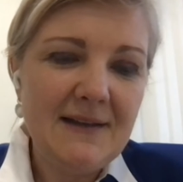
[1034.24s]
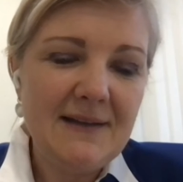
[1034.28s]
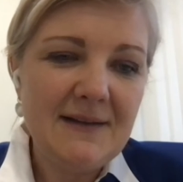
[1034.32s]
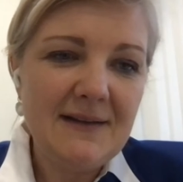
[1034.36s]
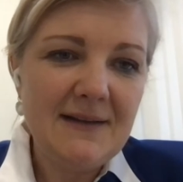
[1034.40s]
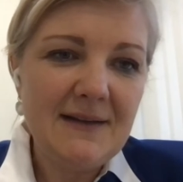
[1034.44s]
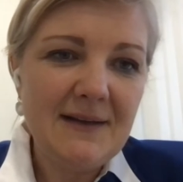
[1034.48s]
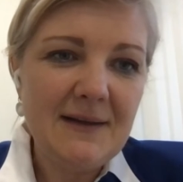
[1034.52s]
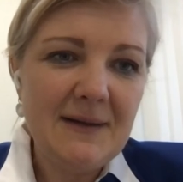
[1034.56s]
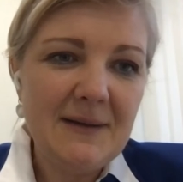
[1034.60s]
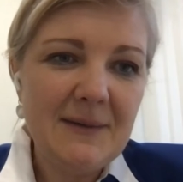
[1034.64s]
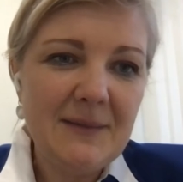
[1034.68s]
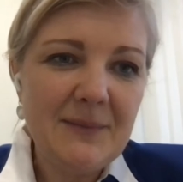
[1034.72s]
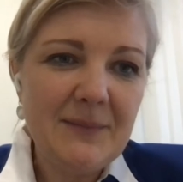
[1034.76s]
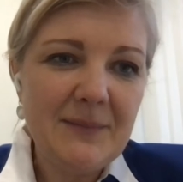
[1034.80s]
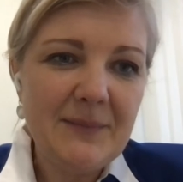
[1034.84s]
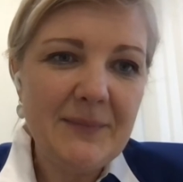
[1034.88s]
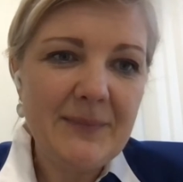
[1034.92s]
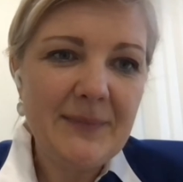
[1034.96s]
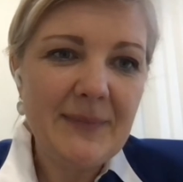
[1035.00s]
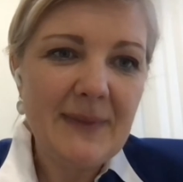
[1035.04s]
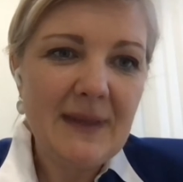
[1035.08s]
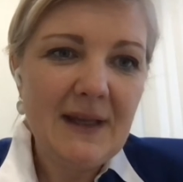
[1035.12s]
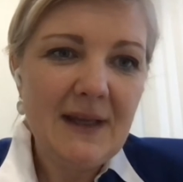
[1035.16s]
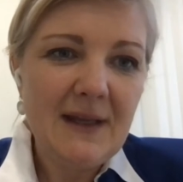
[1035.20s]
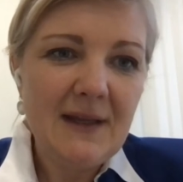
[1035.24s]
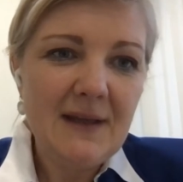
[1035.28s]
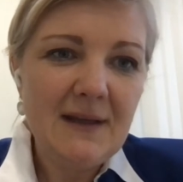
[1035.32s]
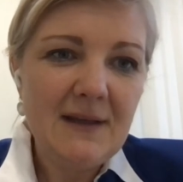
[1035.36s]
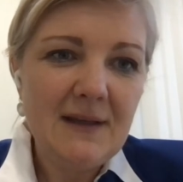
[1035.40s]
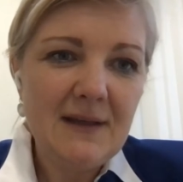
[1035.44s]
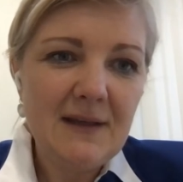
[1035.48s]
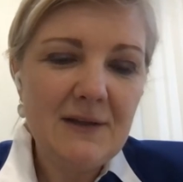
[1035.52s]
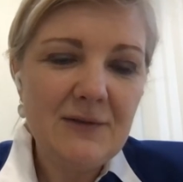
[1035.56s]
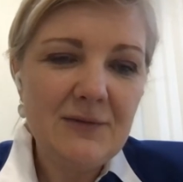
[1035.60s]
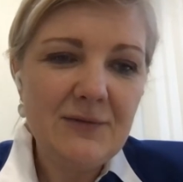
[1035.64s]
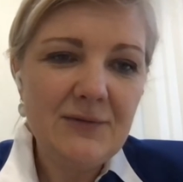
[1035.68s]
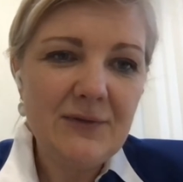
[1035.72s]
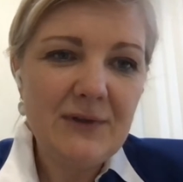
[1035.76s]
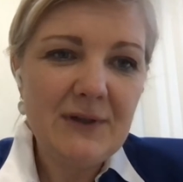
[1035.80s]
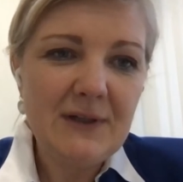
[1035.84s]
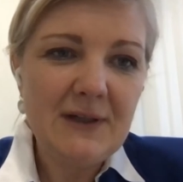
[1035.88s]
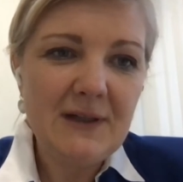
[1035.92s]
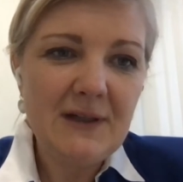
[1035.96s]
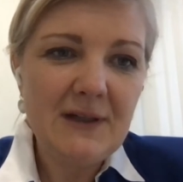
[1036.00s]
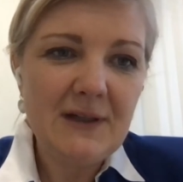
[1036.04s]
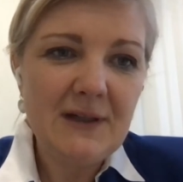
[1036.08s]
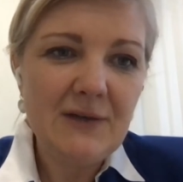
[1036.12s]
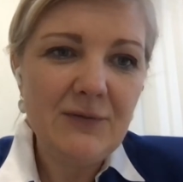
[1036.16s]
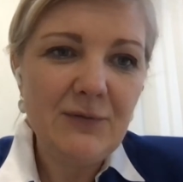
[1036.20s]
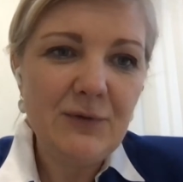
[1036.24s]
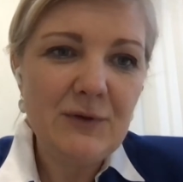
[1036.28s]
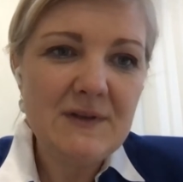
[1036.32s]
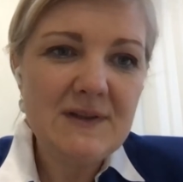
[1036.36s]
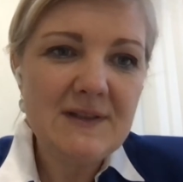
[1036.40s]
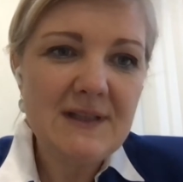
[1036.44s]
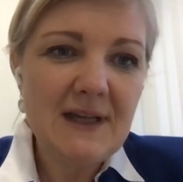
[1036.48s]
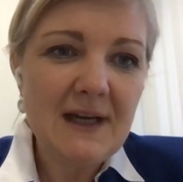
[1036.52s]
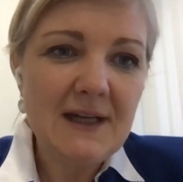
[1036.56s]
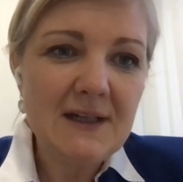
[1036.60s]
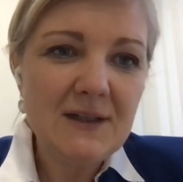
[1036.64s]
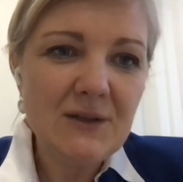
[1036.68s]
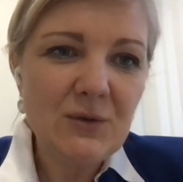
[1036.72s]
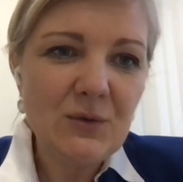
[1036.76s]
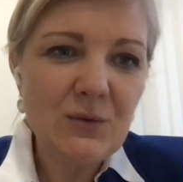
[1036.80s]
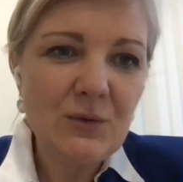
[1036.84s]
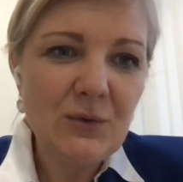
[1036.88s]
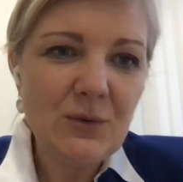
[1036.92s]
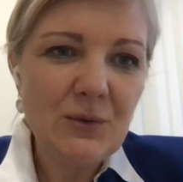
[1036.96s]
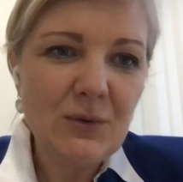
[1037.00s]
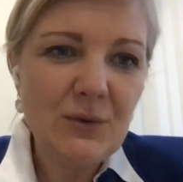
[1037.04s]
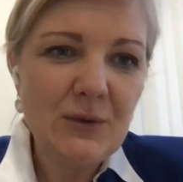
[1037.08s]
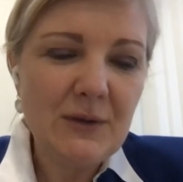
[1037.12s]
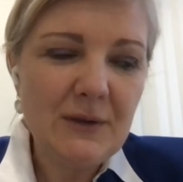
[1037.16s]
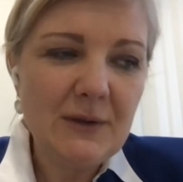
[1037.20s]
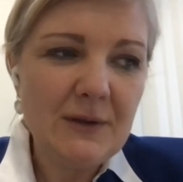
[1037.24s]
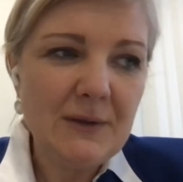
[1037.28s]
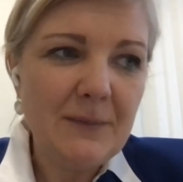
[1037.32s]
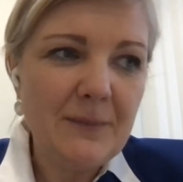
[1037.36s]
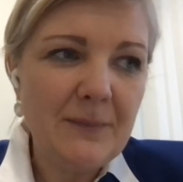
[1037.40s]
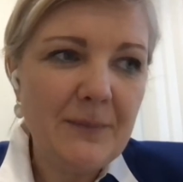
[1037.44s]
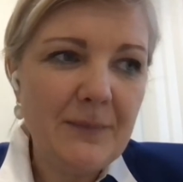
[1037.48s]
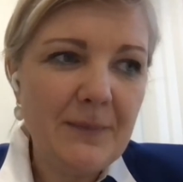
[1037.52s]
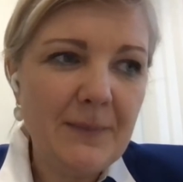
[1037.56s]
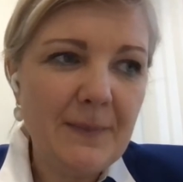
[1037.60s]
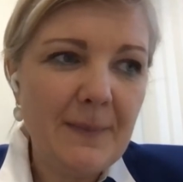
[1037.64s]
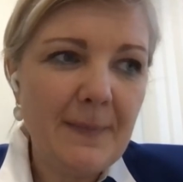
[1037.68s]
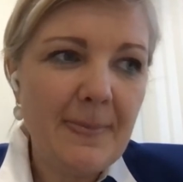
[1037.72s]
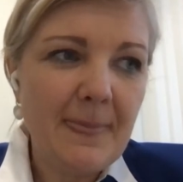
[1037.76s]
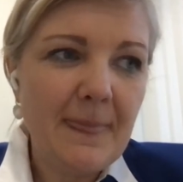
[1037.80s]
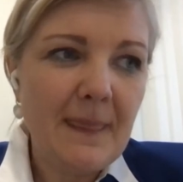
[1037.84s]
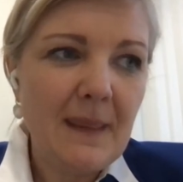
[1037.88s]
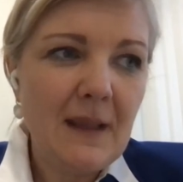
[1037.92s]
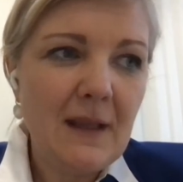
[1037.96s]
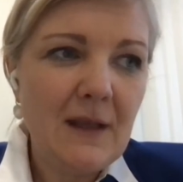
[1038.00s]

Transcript: And if we start to